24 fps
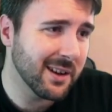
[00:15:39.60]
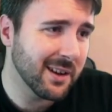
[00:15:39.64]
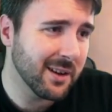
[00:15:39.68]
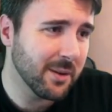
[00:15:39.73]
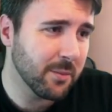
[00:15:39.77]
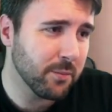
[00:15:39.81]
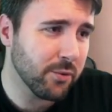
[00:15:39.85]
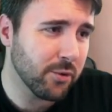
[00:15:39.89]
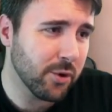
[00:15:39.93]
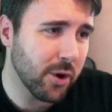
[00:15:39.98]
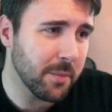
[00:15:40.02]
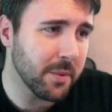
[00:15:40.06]

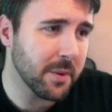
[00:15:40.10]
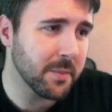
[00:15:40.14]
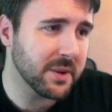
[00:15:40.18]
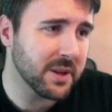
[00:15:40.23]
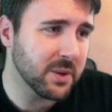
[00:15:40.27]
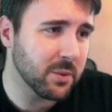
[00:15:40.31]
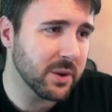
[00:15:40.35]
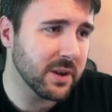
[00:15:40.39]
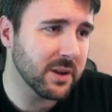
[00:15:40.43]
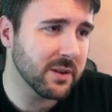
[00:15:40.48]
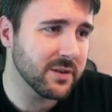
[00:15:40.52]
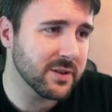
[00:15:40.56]
Probably
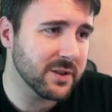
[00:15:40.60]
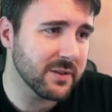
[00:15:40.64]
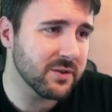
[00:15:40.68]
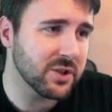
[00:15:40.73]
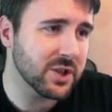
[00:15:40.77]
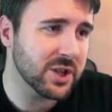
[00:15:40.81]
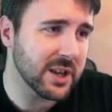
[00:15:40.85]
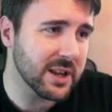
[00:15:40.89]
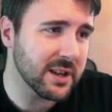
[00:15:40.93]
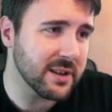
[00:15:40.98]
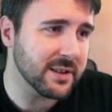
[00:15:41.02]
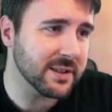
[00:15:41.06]
wheels of
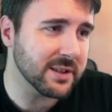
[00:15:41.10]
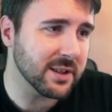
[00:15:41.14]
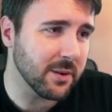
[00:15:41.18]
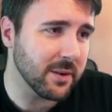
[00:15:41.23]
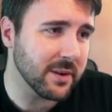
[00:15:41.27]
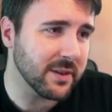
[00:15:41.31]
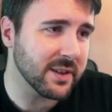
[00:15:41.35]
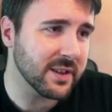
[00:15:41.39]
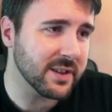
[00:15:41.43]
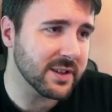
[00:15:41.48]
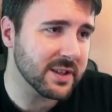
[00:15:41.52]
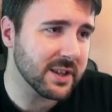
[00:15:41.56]
cheese,
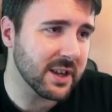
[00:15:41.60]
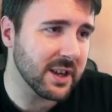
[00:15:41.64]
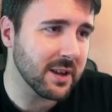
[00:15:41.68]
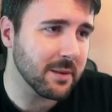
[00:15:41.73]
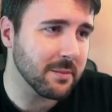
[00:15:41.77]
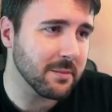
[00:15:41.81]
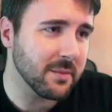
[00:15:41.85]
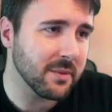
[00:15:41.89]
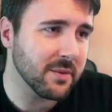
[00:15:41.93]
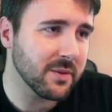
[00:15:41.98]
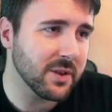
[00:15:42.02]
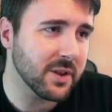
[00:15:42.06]
knowing this
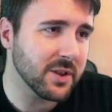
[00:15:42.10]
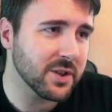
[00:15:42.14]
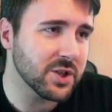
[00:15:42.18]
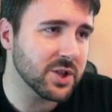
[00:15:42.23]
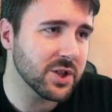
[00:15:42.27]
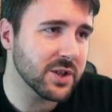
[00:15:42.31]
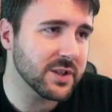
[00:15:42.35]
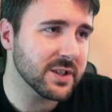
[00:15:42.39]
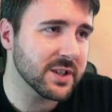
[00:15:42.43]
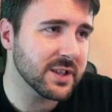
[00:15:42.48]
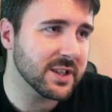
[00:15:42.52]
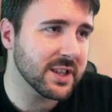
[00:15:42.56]
team, that's
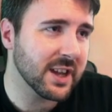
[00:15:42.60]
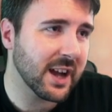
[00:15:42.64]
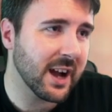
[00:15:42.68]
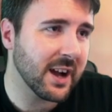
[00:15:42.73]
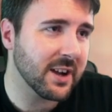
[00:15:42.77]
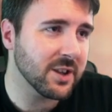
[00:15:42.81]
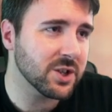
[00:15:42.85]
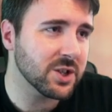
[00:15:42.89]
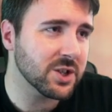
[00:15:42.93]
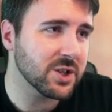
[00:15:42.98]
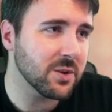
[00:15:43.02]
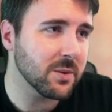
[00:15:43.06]
just
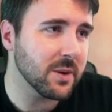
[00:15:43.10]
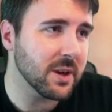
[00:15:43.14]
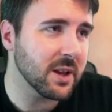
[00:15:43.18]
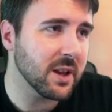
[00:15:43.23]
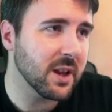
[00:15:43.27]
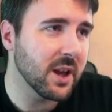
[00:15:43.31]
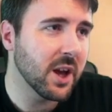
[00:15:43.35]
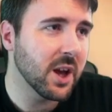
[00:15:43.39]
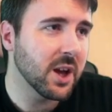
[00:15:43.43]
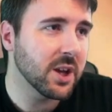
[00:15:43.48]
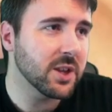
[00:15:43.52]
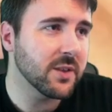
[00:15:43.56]
attached to it.
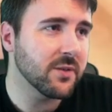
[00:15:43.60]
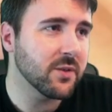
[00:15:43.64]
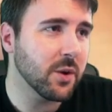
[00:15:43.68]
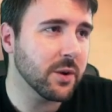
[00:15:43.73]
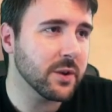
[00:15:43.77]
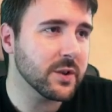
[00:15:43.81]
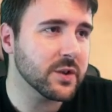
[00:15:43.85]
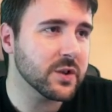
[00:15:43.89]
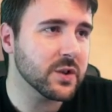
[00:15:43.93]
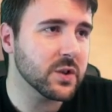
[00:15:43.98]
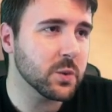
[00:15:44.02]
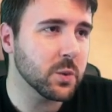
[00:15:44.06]
You've got a
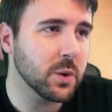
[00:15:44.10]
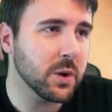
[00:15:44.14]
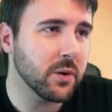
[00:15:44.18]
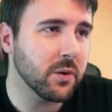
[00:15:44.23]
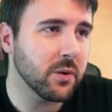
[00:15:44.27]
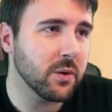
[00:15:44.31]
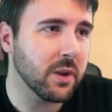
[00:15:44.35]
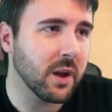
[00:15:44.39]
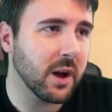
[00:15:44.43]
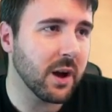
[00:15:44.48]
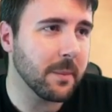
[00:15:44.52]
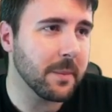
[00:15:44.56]

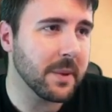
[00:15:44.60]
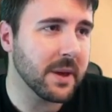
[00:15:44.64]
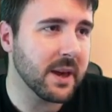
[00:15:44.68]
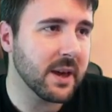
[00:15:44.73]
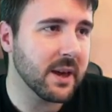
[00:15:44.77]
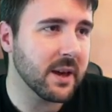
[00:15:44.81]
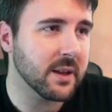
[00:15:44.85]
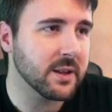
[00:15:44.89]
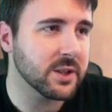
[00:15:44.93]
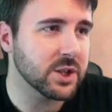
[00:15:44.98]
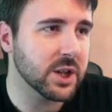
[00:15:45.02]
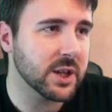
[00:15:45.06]
squirrel up
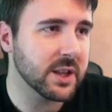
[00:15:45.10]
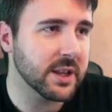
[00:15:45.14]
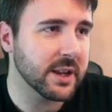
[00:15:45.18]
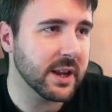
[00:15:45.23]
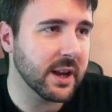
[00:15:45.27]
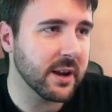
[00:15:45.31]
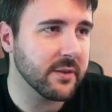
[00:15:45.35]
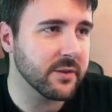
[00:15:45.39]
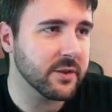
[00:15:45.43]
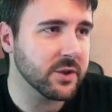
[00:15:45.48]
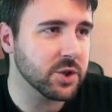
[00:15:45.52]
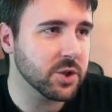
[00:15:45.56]
here chilling
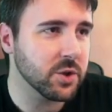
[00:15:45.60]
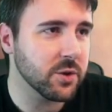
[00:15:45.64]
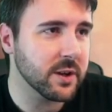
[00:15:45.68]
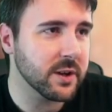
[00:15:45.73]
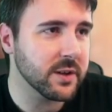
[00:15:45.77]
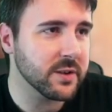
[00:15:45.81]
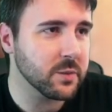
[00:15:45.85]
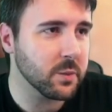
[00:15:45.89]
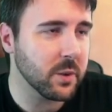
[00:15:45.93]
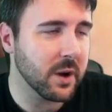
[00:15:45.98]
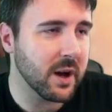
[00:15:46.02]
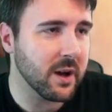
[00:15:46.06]
out in the tree
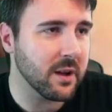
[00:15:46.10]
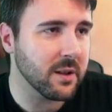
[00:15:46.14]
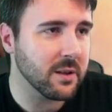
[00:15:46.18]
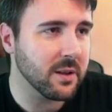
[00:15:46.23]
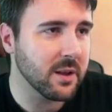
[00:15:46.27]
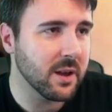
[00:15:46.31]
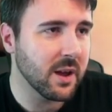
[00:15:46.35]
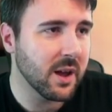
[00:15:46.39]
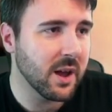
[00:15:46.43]
as well.